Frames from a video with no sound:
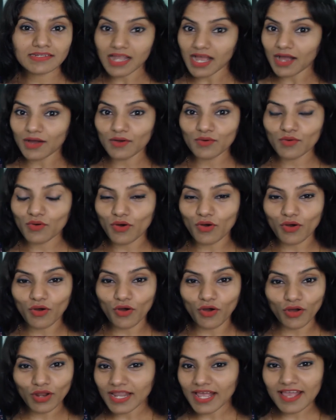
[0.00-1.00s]
now,
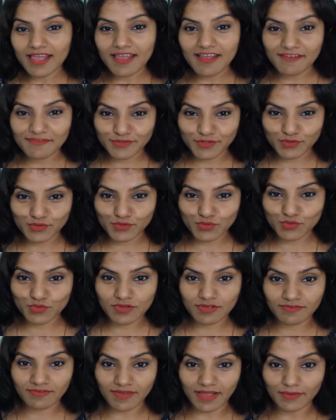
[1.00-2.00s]
all I have to
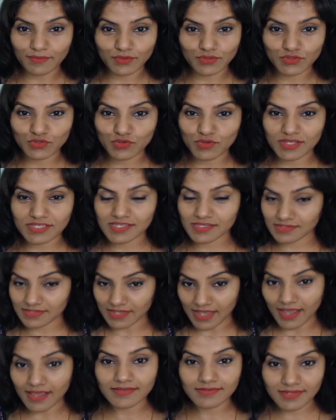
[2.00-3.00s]
do if I want to
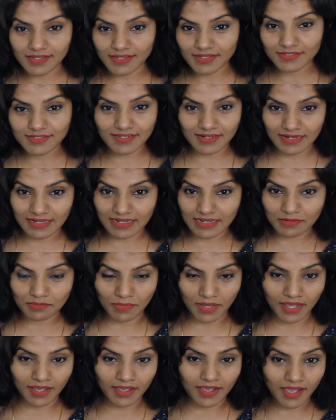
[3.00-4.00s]
exercise is
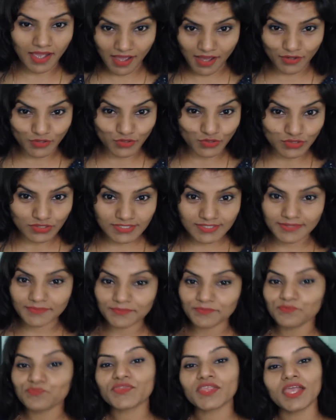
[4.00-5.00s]
clean my
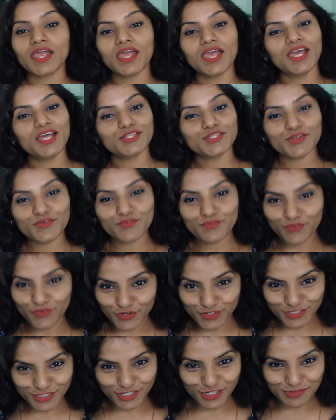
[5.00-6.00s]
house. The
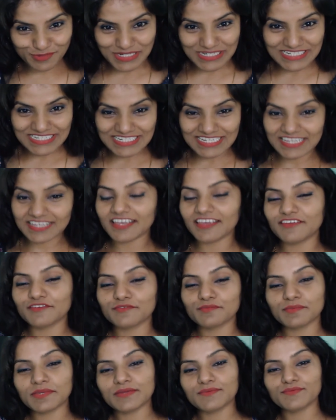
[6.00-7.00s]
fourth option she
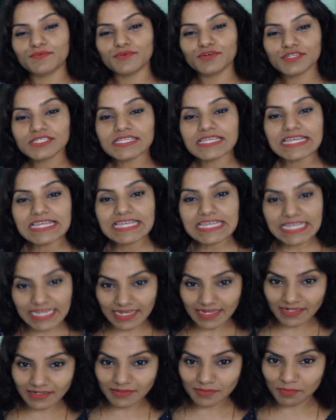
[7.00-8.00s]
gave me was
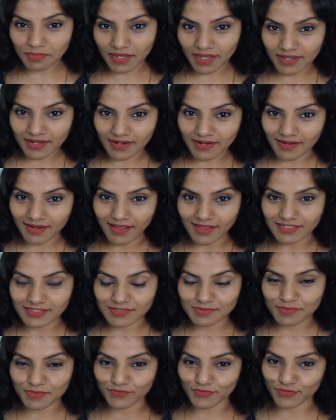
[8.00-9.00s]
eat my
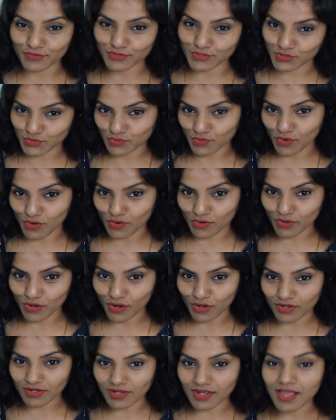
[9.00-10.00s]
lunch before 2
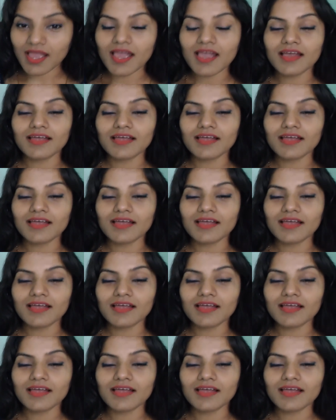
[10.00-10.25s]
o'clock.